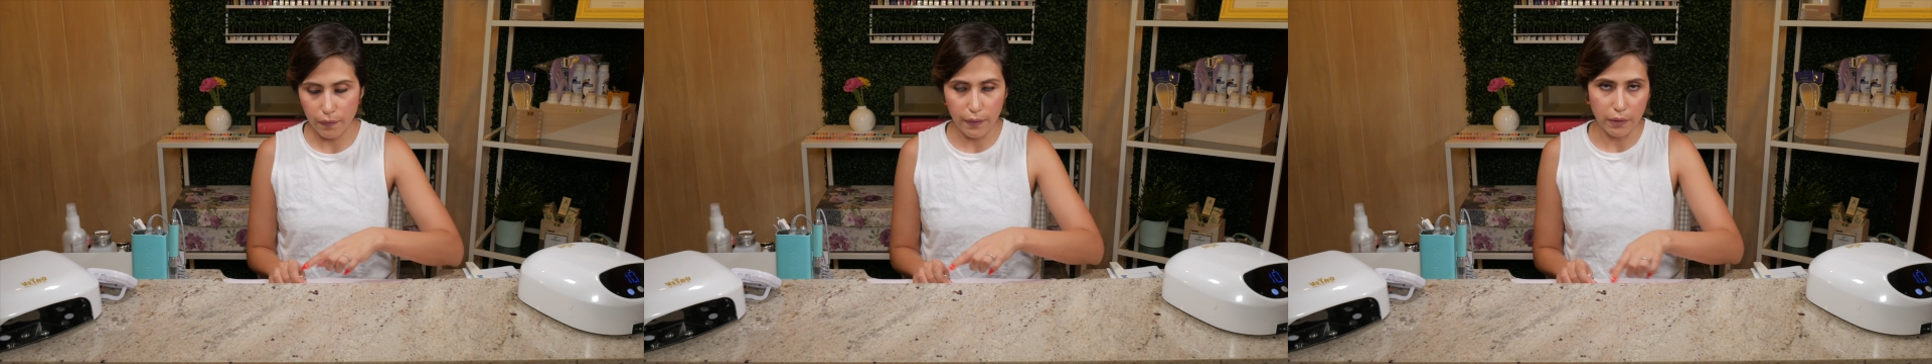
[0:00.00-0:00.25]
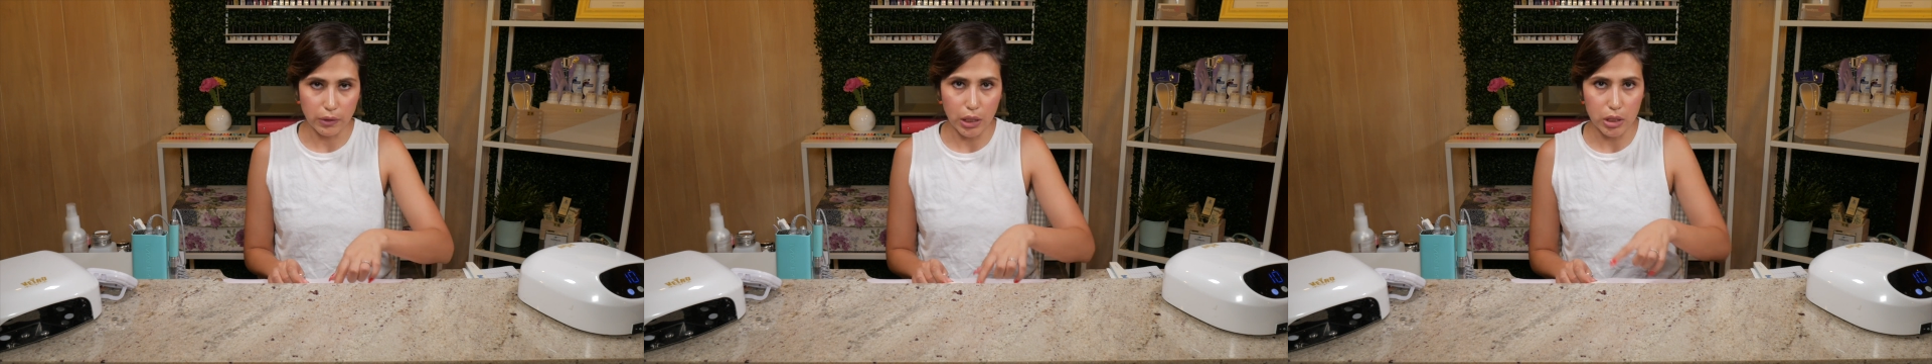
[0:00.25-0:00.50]

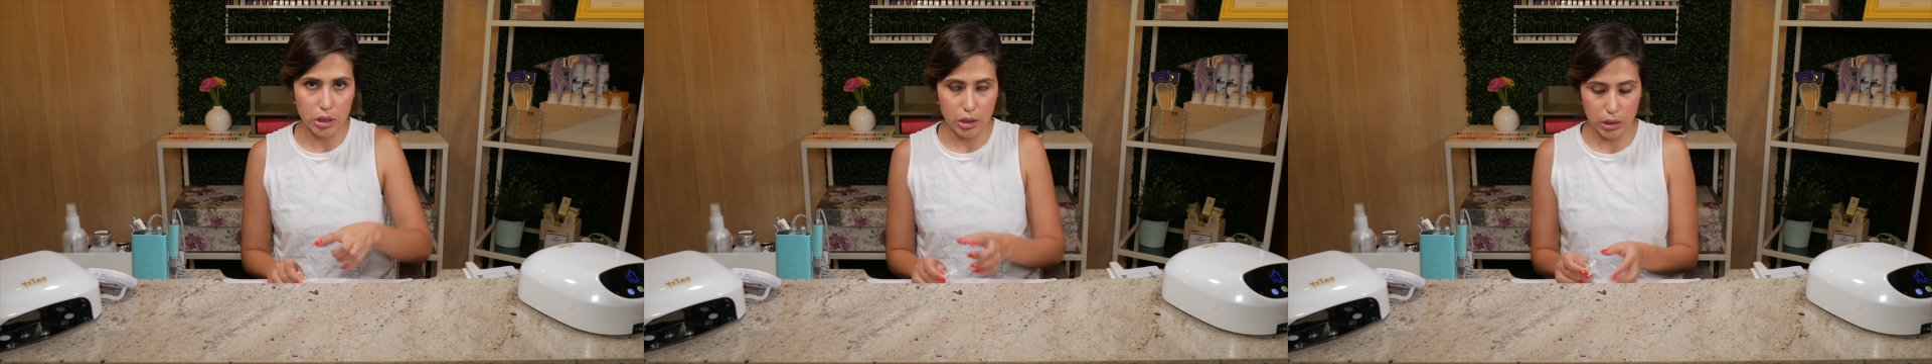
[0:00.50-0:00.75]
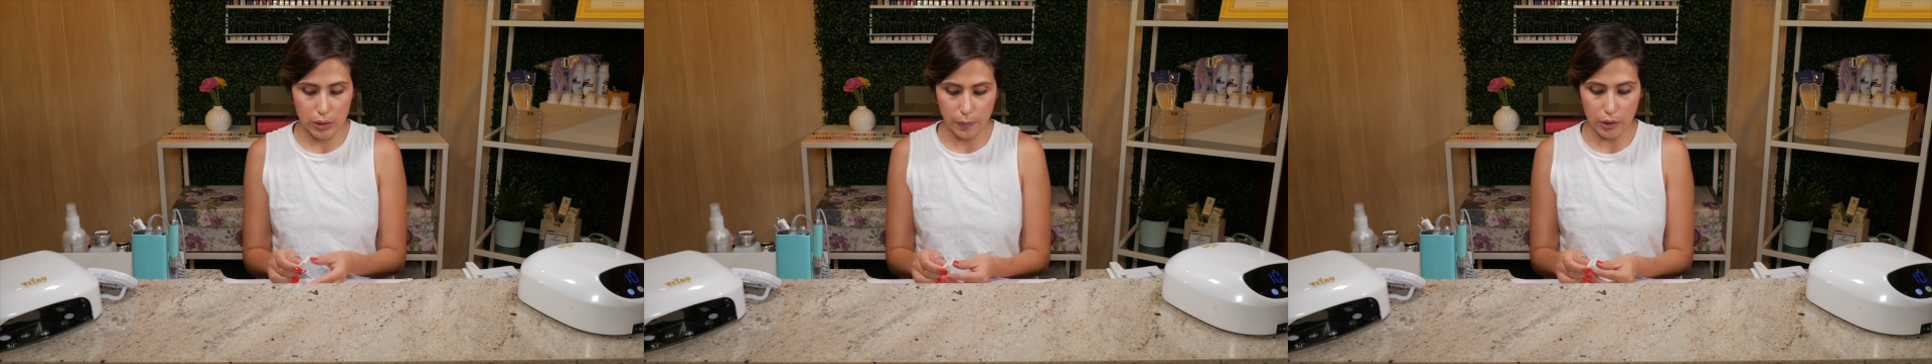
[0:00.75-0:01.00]

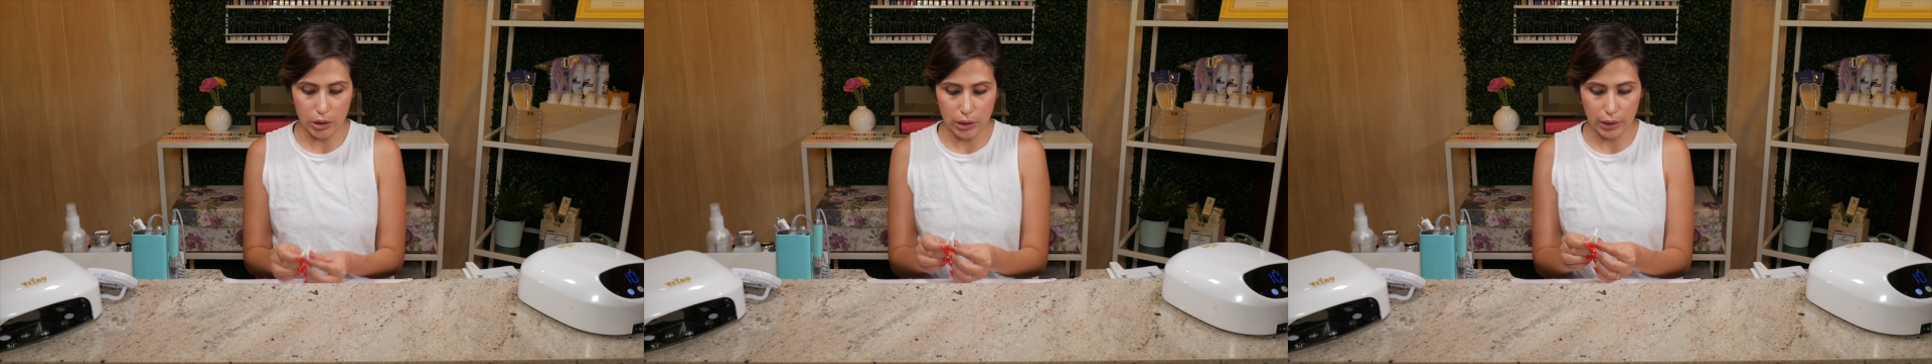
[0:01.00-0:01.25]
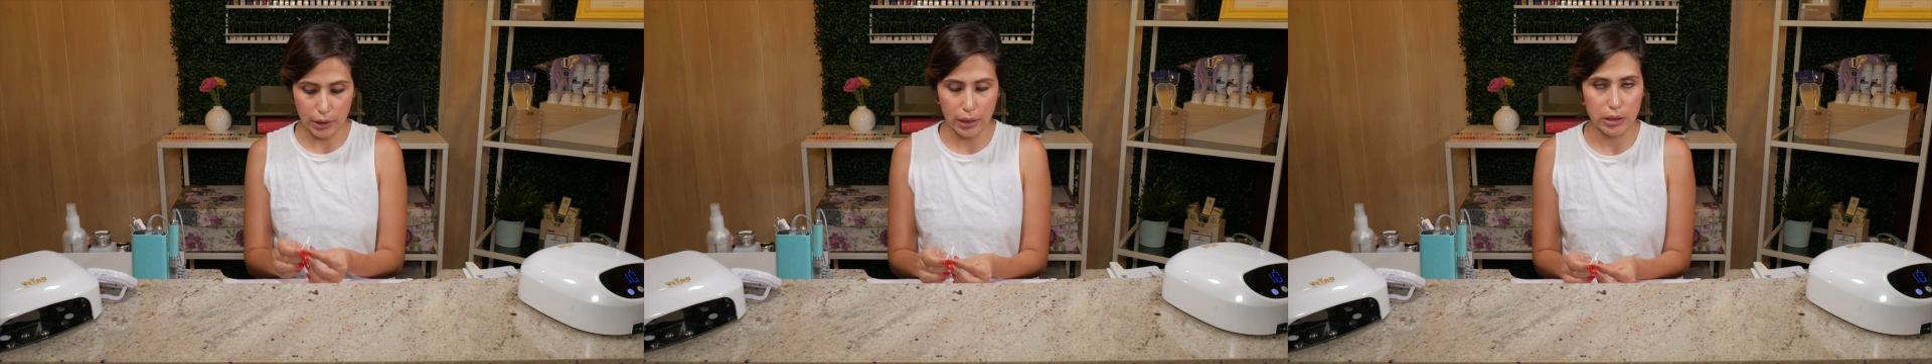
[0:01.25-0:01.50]
foundation sponge
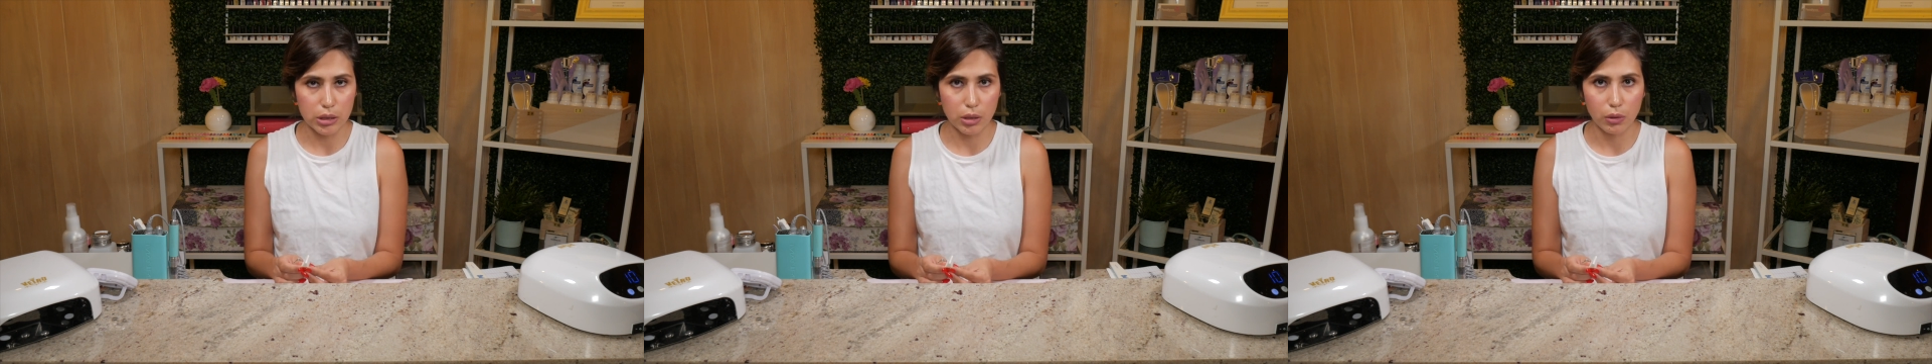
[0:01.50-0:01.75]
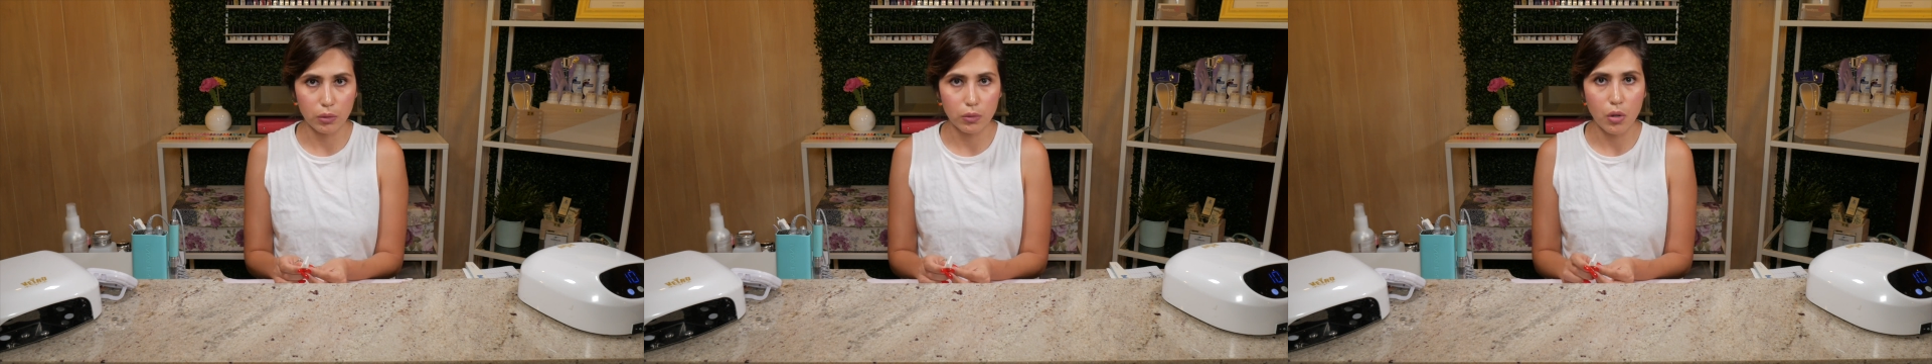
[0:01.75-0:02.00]
like
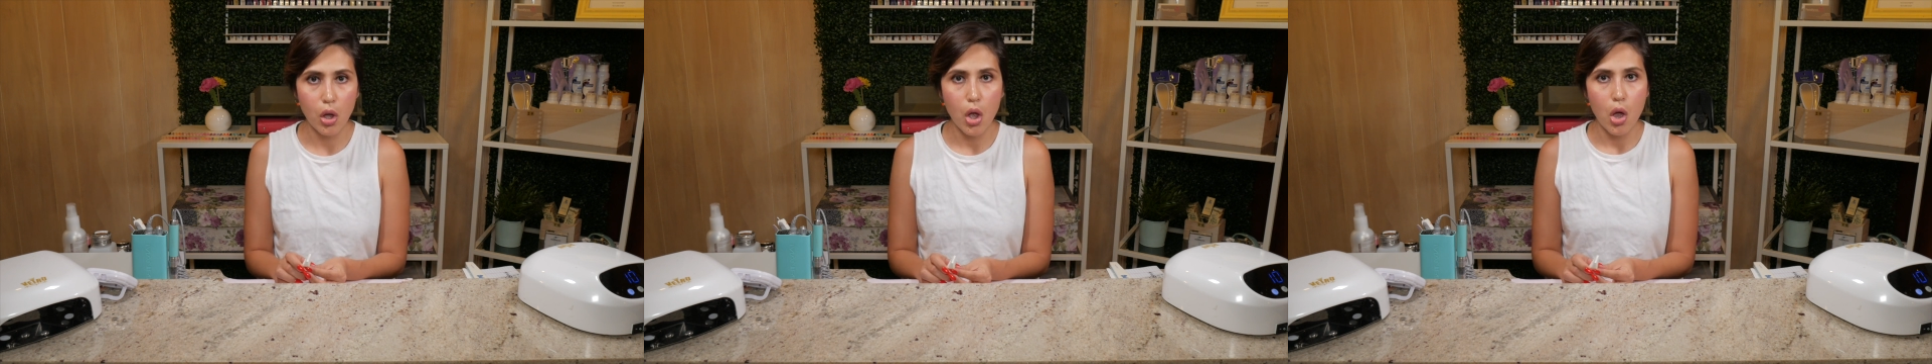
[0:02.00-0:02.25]
so,